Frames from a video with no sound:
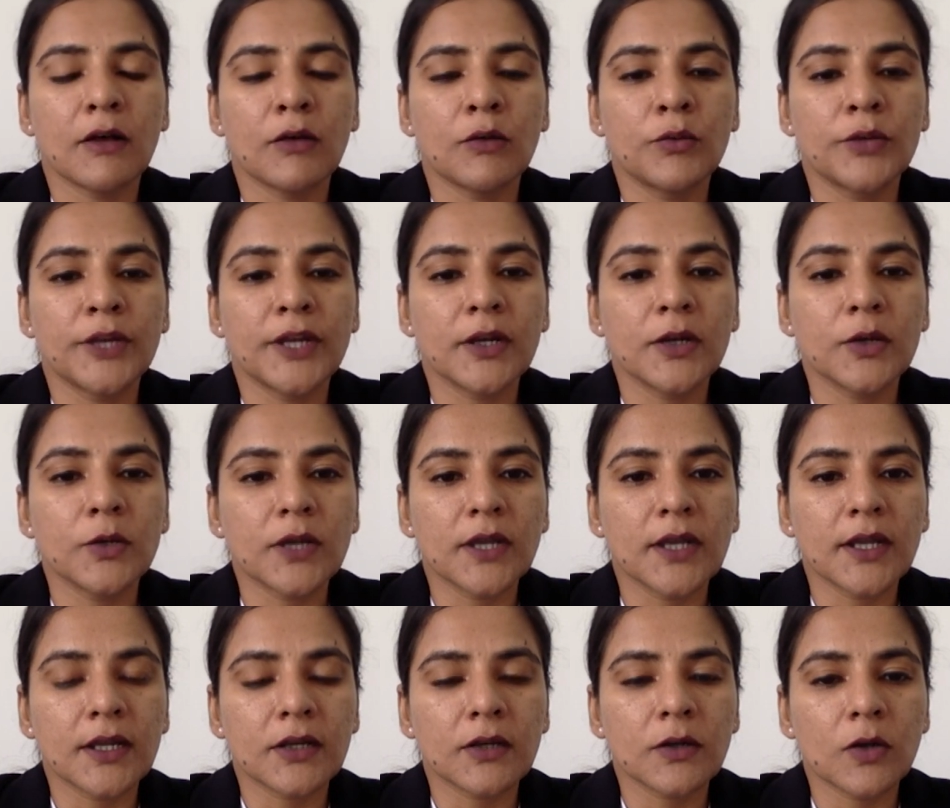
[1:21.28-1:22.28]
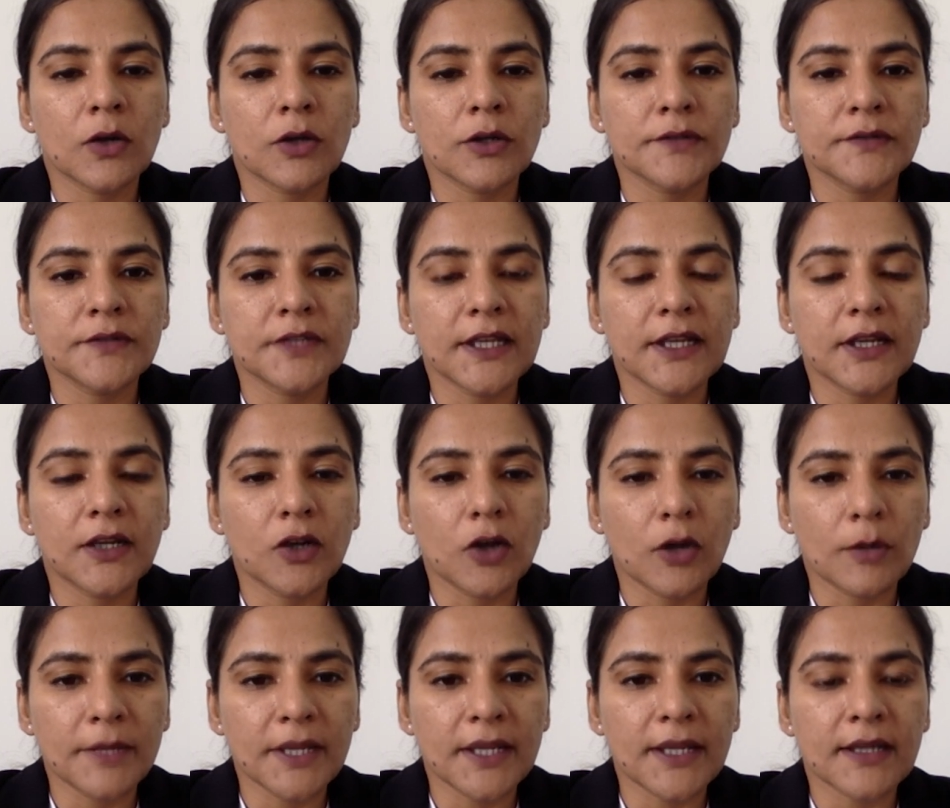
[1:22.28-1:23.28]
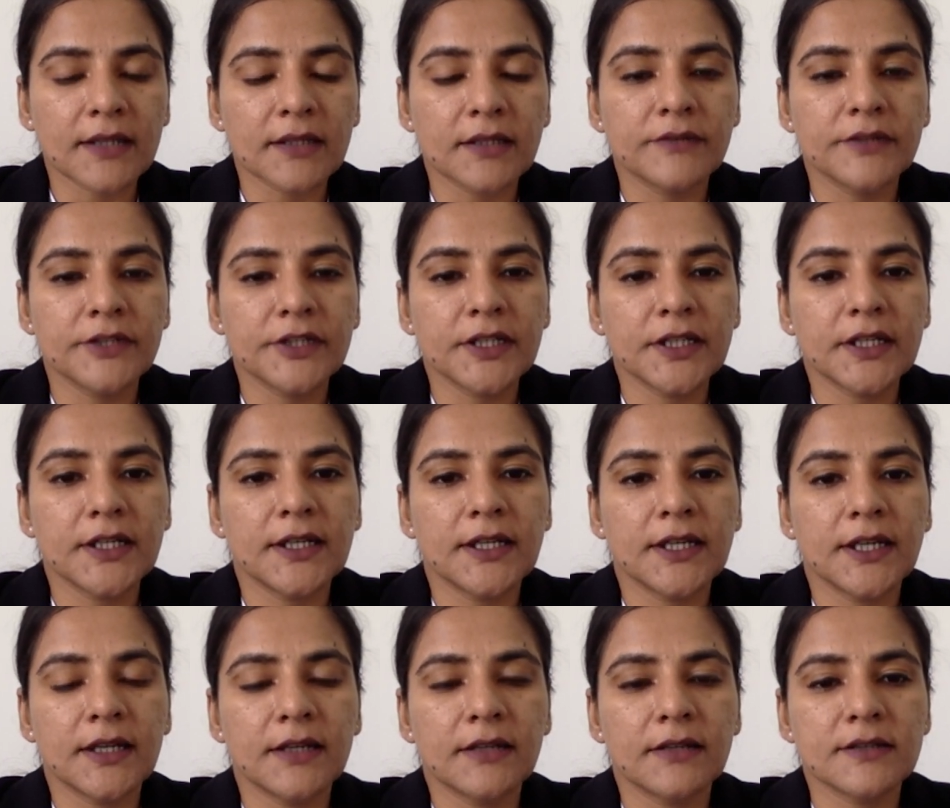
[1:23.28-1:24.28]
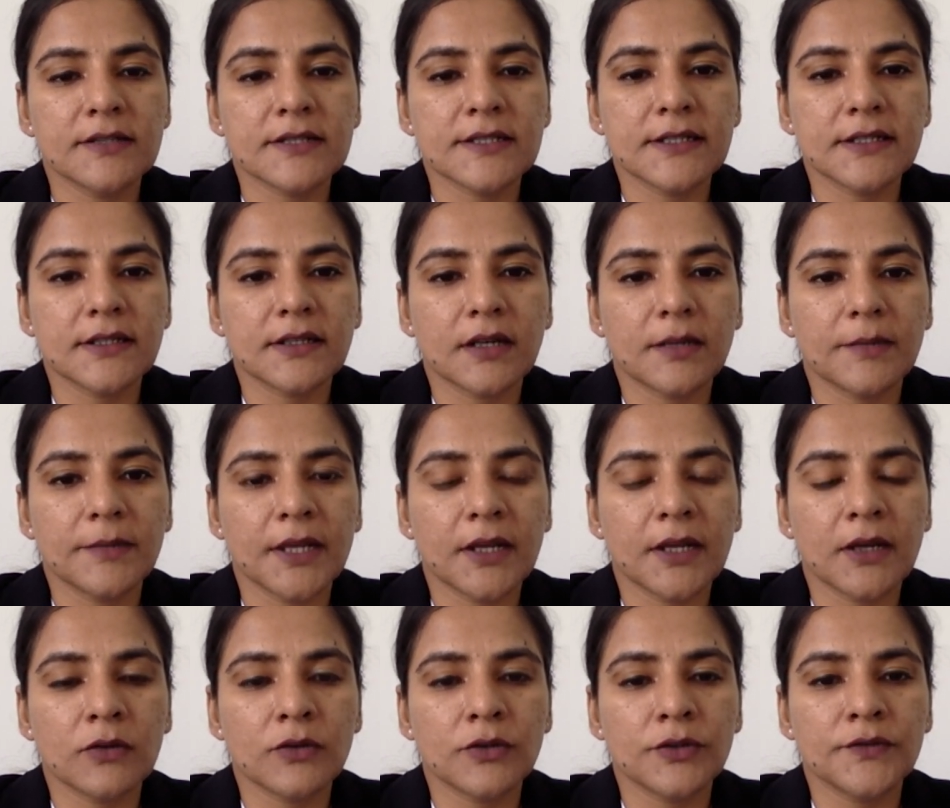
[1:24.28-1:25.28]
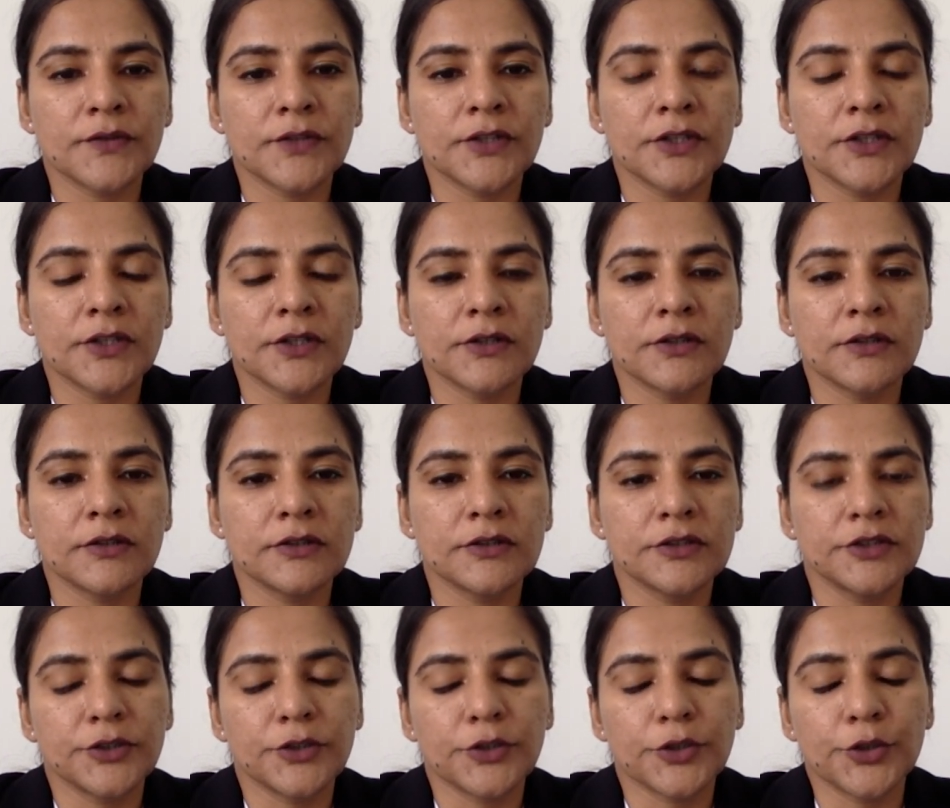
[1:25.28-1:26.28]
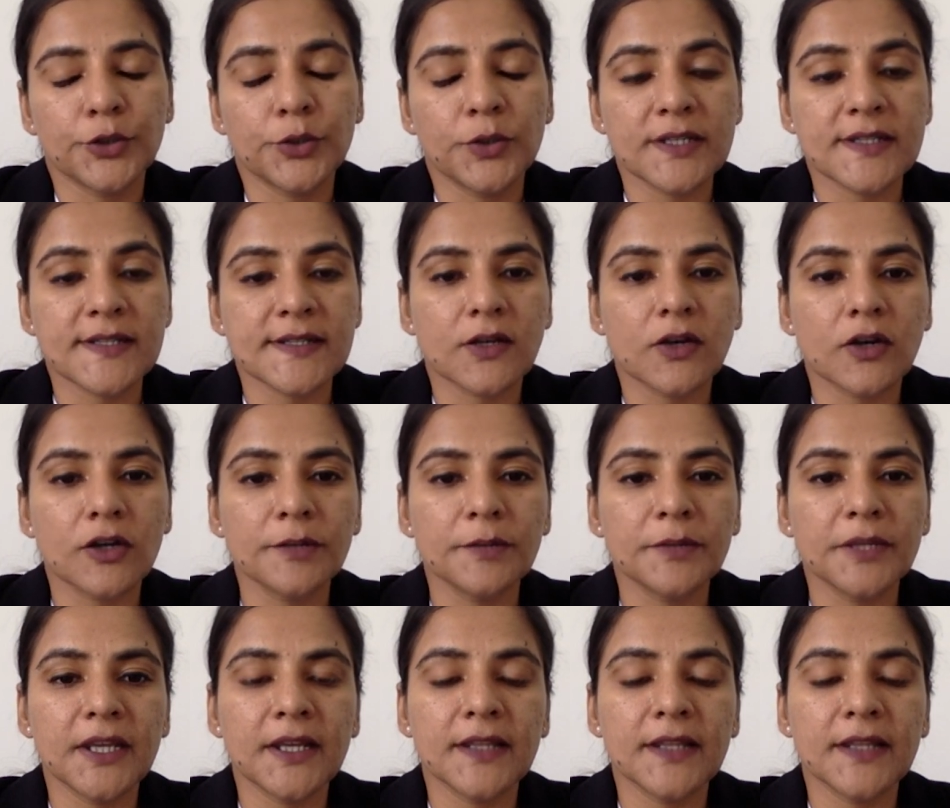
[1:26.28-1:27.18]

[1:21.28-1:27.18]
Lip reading: We are looking at a lot of the economic activity indicators that are coming out of the US economy,